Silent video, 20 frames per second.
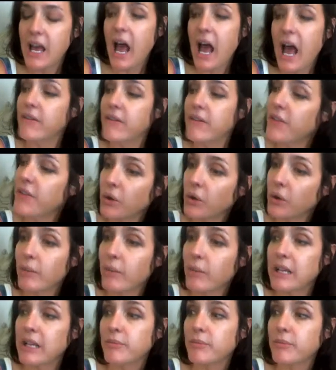And then there are
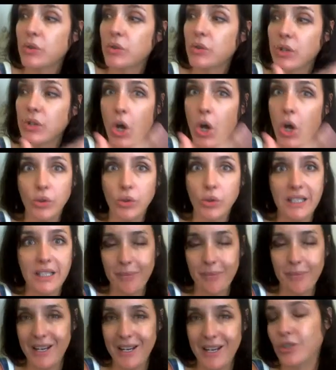mediums who can only
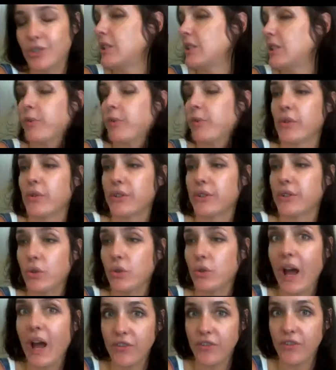speak to spirits
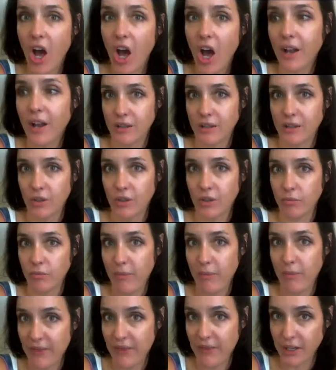who have not
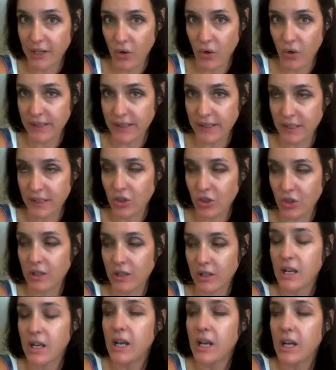made that
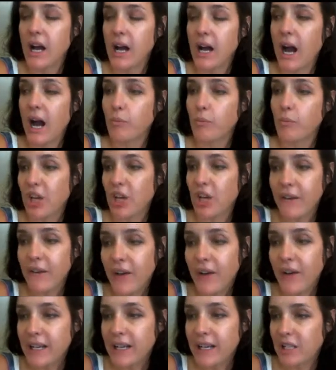transition, which I
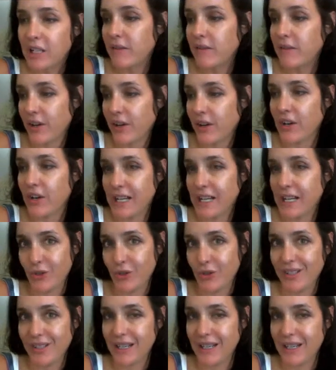find to be very
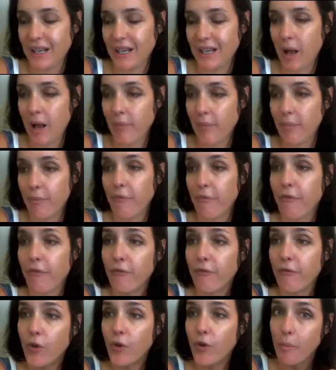interesting.
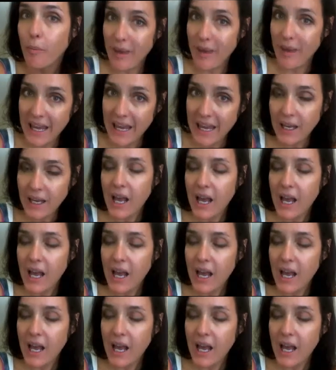For me,